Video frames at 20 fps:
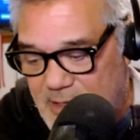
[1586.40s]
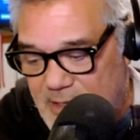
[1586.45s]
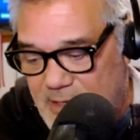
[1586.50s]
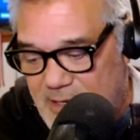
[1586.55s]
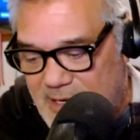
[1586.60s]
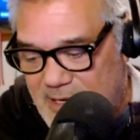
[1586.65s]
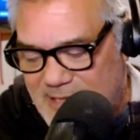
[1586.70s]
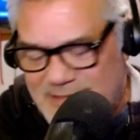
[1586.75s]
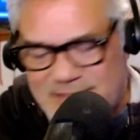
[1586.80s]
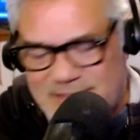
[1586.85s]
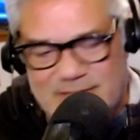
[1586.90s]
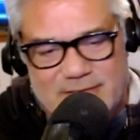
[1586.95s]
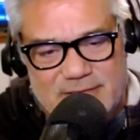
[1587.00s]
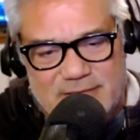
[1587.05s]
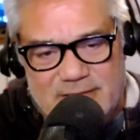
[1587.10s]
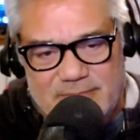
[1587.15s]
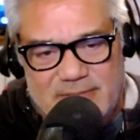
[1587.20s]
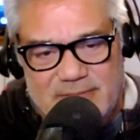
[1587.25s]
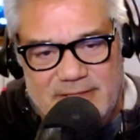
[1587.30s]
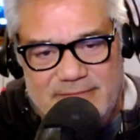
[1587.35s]
I started
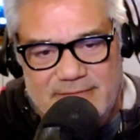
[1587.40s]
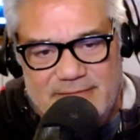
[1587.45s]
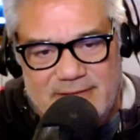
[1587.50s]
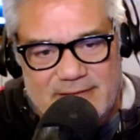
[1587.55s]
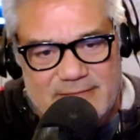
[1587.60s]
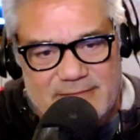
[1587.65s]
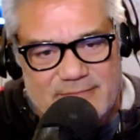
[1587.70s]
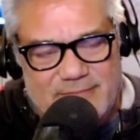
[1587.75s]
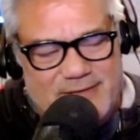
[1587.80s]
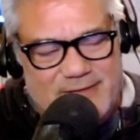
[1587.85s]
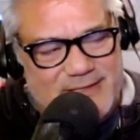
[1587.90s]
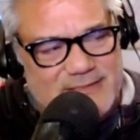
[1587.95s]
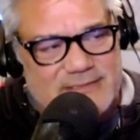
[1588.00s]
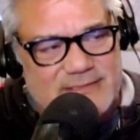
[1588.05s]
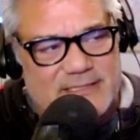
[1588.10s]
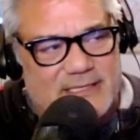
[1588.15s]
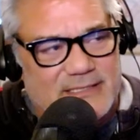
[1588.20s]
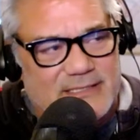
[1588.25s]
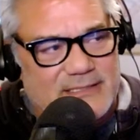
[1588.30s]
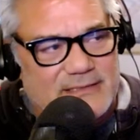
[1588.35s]
to believe that, wait a
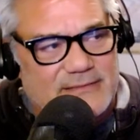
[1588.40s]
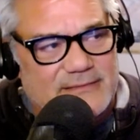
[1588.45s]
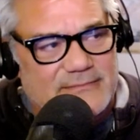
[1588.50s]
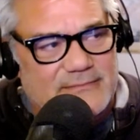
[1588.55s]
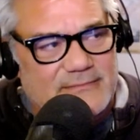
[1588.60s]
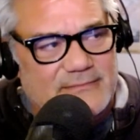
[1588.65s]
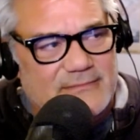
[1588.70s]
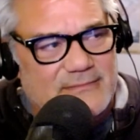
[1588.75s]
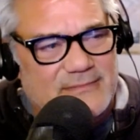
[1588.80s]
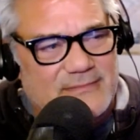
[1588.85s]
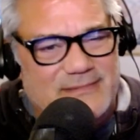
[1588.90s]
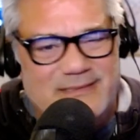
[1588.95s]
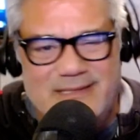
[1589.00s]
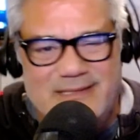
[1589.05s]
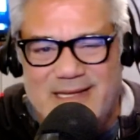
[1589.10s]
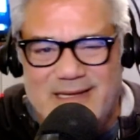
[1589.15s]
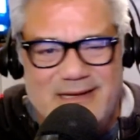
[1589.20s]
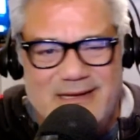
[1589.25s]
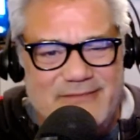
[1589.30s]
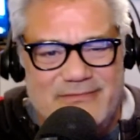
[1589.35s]
second,
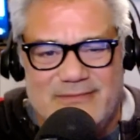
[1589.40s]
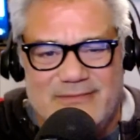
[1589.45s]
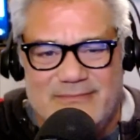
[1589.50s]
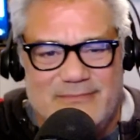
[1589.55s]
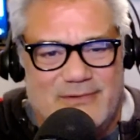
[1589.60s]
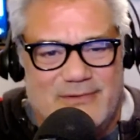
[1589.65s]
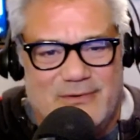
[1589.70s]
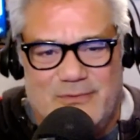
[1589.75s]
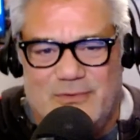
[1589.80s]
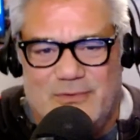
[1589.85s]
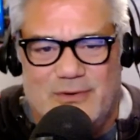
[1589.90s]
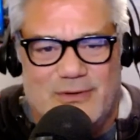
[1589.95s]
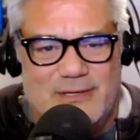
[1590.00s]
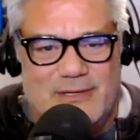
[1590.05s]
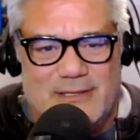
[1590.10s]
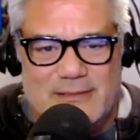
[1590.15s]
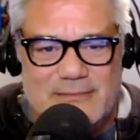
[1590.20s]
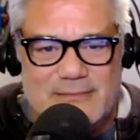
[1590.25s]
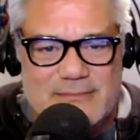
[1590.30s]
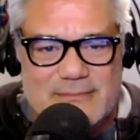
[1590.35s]
none of them are working.
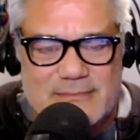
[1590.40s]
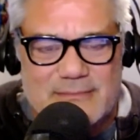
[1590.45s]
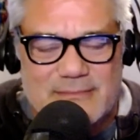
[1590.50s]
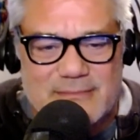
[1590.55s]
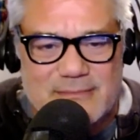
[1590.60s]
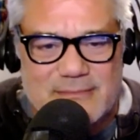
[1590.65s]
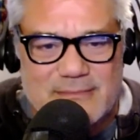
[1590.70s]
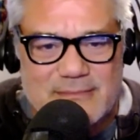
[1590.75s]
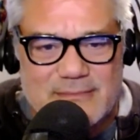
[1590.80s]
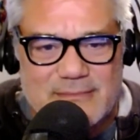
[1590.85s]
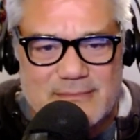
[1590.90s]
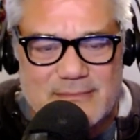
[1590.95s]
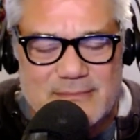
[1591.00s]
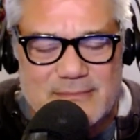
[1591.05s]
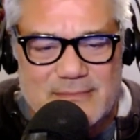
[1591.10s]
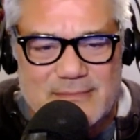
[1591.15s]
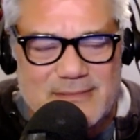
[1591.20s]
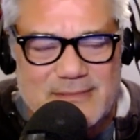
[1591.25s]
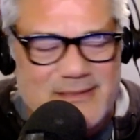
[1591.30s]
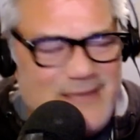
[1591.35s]

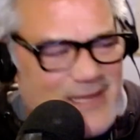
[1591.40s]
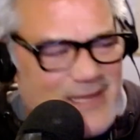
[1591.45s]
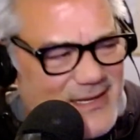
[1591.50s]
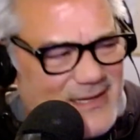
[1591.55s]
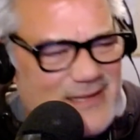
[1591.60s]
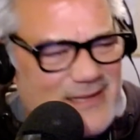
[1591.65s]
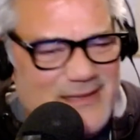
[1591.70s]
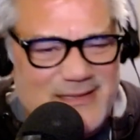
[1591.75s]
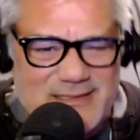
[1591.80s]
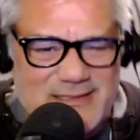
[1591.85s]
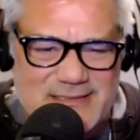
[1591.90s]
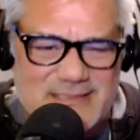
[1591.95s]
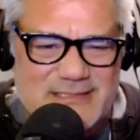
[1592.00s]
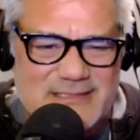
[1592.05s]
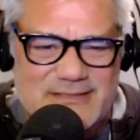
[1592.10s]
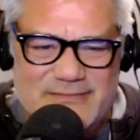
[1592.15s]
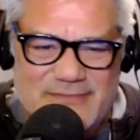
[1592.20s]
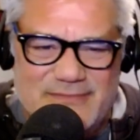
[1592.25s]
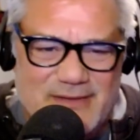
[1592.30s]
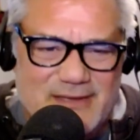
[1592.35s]
None of this is
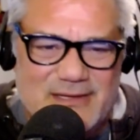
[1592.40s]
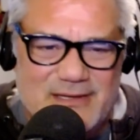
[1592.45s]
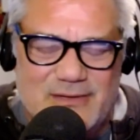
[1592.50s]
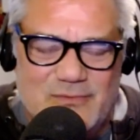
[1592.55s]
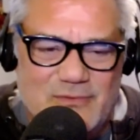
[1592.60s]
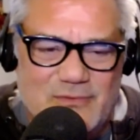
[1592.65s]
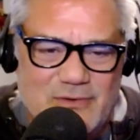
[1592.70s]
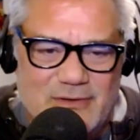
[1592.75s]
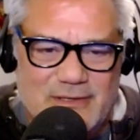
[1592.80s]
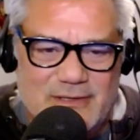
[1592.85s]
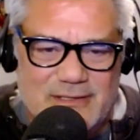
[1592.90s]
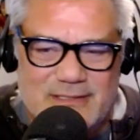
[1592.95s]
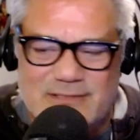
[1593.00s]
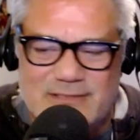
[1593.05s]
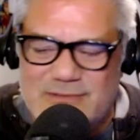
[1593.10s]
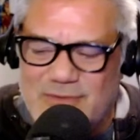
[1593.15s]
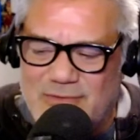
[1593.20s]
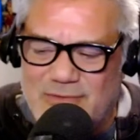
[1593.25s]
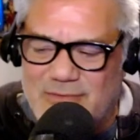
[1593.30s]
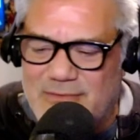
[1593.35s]
fucking working. This
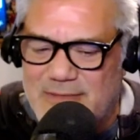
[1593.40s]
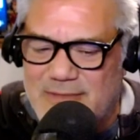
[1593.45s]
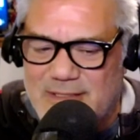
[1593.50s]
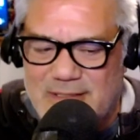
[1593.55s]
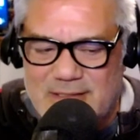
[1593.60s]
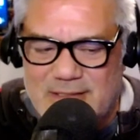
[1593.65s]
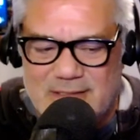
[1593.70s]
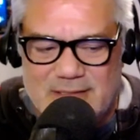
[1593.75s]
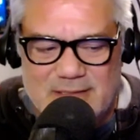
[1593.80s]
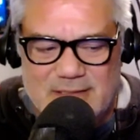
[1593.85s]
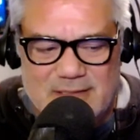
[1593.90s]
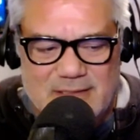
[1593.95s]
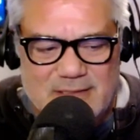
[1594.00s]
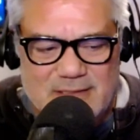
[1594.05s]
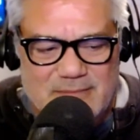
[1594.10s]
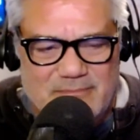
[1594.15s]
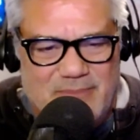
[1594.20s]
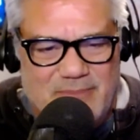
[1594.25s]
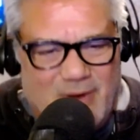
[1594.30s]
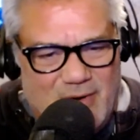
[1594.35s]
whole
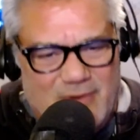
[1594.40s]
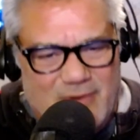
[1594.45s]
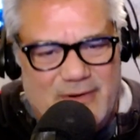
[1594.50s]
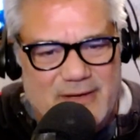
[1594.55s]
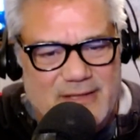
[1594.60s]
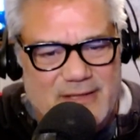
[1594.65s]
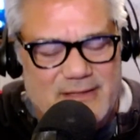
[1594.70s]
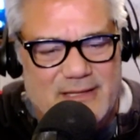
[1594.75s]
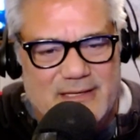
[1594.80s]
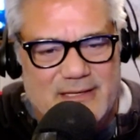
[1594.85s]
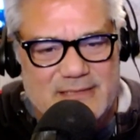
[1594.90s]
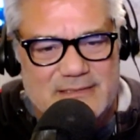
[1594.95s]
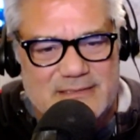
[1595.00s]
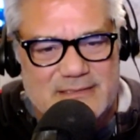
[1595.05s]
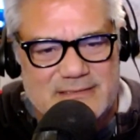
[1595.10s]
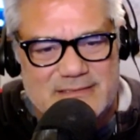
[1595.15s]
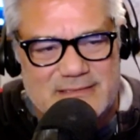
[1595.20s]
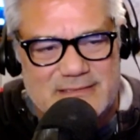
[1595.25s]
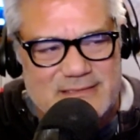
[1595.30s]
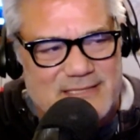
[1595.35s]
party thing
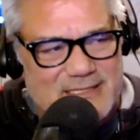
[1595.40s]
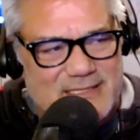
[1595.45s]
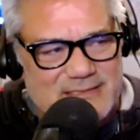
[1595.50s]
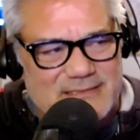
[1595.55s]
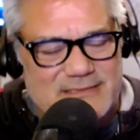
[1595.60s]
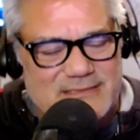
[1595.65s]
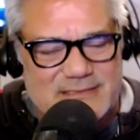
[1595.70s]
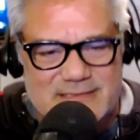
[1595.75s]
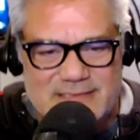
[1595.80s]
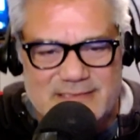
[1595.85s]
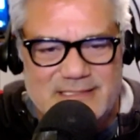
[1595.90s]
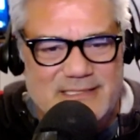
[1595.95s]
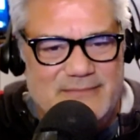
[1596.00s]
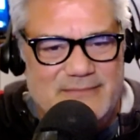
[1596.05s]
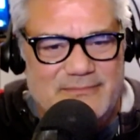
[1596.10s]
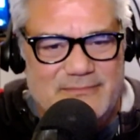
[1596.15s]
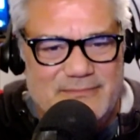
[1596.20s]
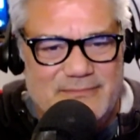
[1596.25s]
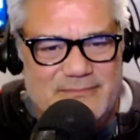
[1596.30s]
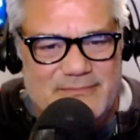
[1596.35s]
just doesn't
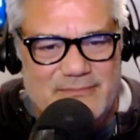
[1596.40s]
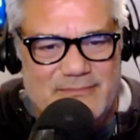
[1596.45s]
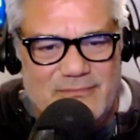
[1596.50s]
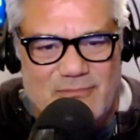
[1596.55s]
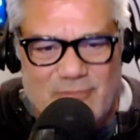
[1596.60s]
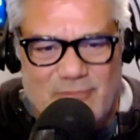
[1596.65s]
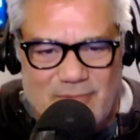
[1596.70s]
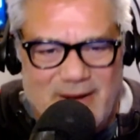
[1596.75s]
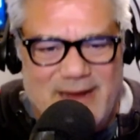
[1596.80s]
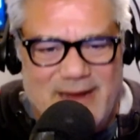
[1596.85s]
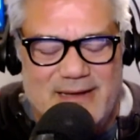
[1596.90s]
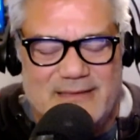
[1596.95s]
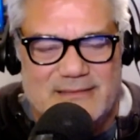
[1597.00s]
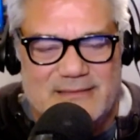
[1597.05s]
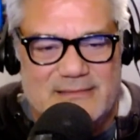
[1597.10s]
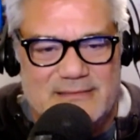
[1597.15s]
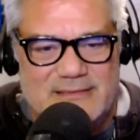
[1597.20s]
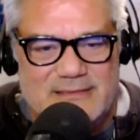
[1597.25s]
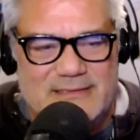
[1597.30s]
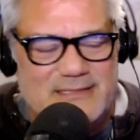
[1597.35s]
seem right.
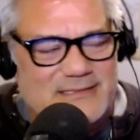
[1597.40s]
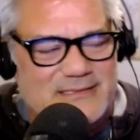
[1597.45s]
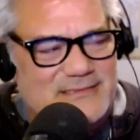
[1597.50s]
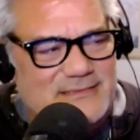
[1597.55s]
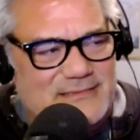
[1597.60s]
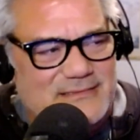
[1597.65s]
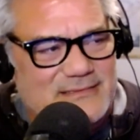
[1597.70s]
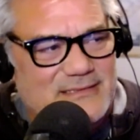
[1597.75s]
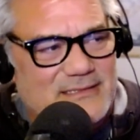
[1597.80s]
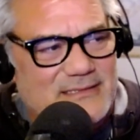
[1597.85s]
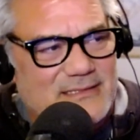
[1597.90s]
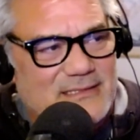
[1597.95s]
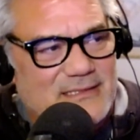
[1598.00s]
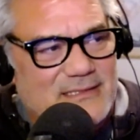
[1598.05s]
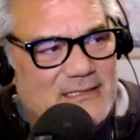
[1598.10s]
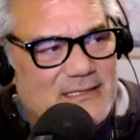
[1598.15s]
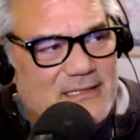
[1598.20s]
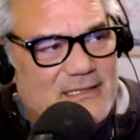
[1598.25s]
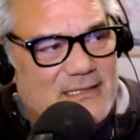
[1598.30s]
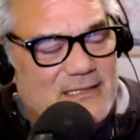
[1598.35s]
It doesn't.
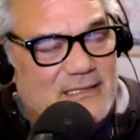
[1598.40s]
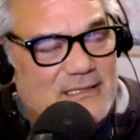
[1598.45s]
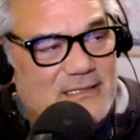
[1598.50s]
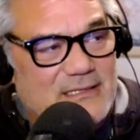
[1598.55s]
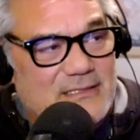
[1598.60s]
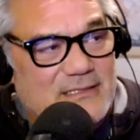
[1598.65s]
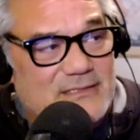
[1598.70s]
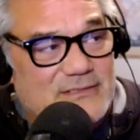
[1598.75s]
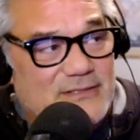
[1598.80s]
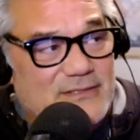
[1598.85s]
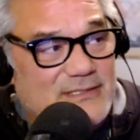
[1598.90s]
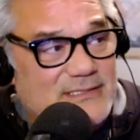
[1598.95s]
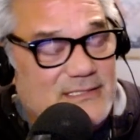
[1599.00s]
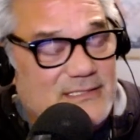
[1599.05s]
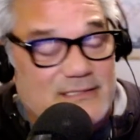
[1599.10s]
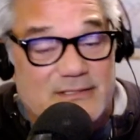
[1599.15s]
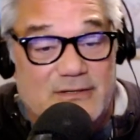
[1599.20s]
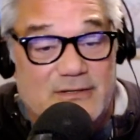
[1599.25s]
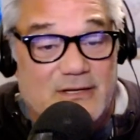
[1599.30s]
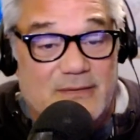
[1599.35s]
So I
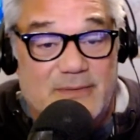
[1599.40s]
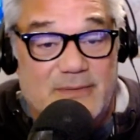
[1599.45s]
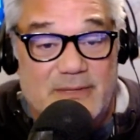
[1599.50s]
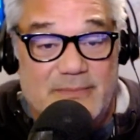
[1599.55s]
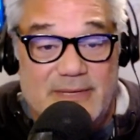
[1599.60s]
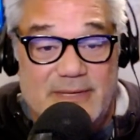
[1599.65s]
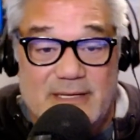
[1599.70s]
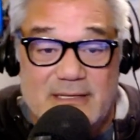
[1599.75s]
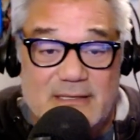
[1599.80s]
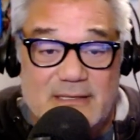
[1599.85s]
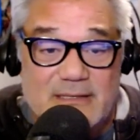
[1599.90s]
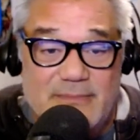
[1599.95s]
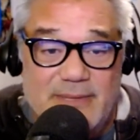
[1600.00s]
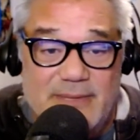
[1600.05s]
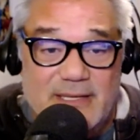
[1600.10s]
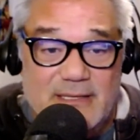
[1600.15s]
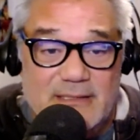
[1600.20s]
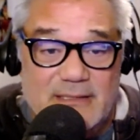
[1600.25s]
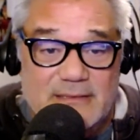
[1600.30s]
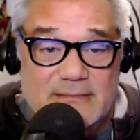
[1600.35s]
said, I'm going to be an
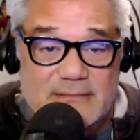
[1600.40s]
independent.